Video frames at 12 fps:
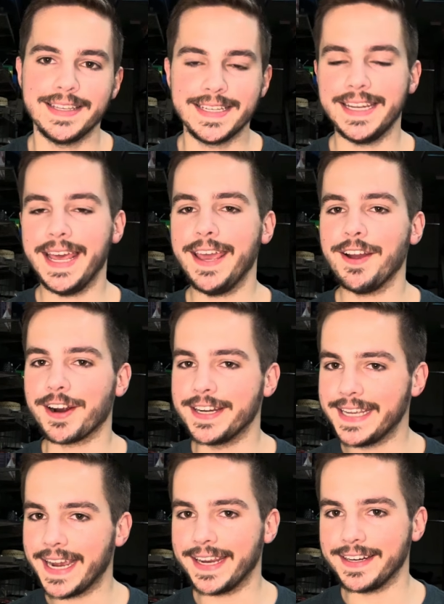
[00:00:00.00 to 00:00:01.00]
Today, our
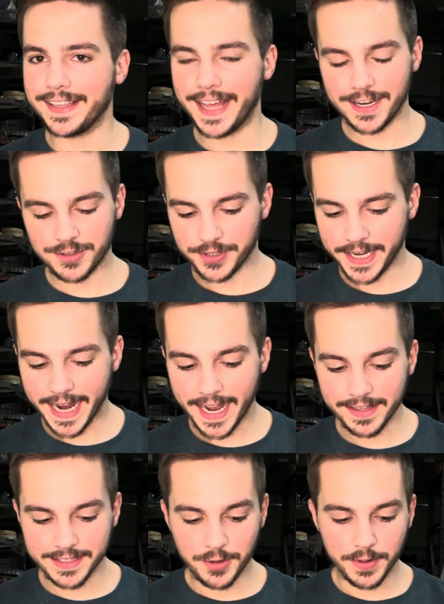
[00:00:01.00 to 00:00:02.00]
deck in Clash
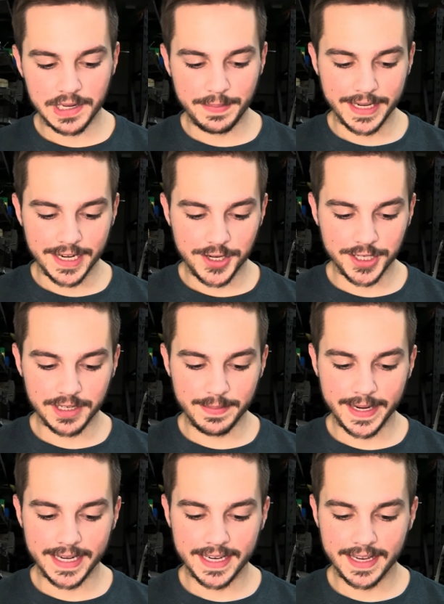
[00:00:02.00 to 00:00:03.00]
Royale is going to be
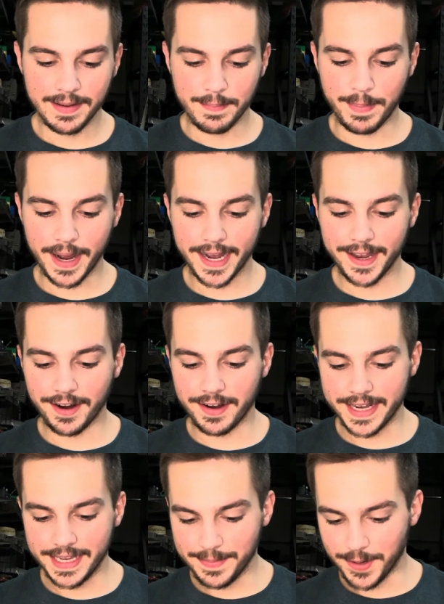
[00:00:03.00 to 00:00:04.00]
determined by
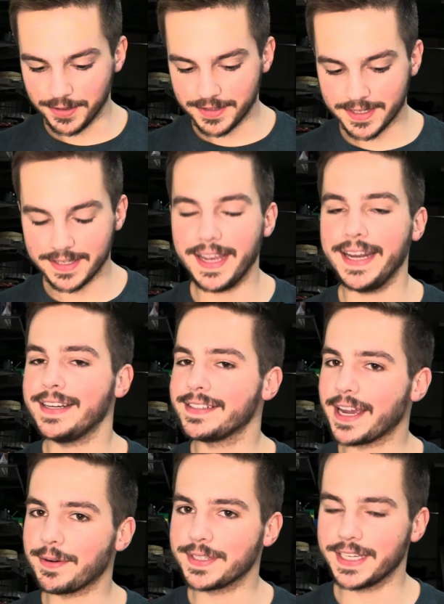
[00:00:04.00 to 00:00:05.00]
our emotes, and
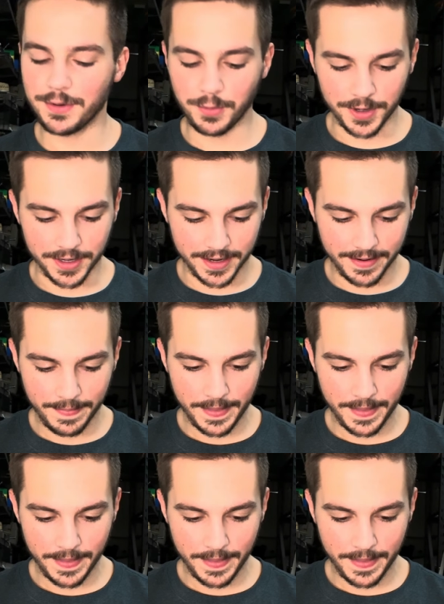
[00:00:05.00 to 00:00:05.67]
here's how it's going to work.